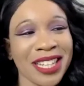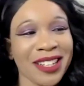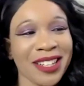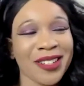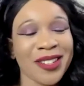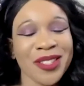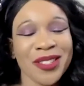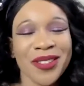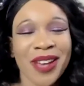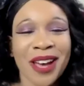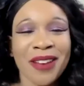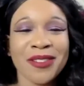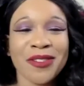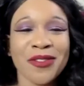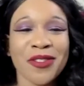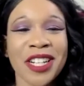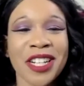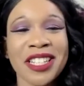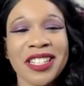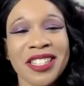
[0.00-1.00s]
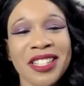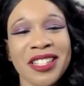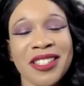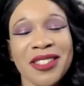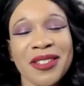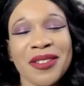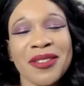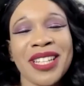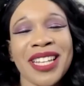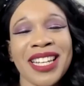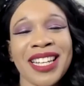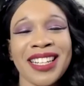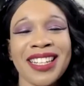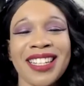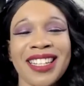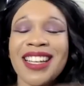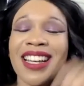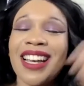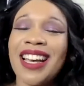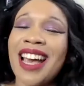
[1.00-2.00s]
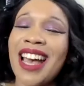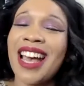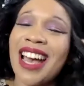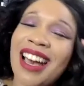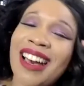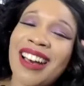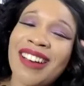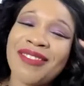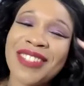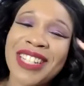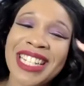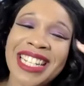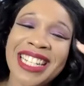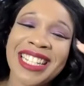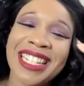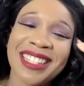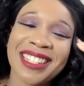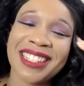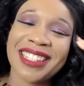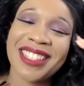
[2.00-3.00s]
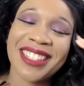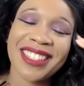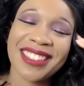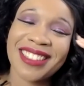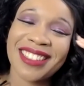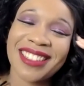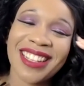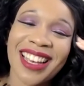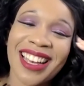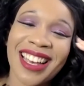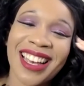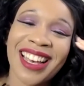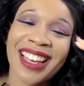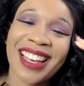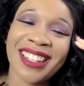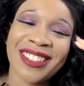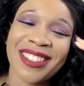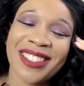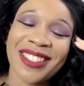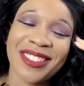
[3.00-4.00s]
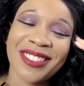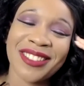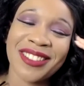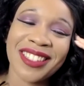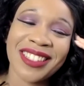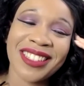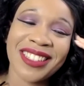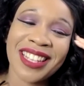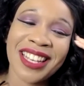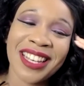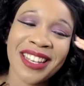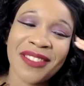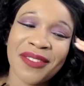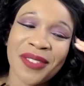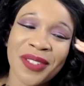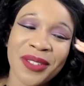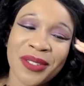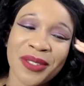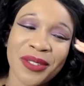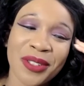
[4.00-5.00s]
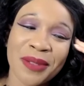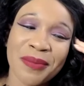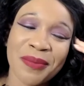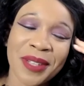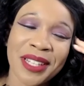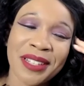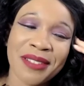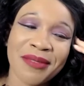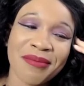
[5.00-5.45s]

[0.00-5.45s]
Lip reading: also out in Russia. So like, we need to just, I don't know, take a field trip and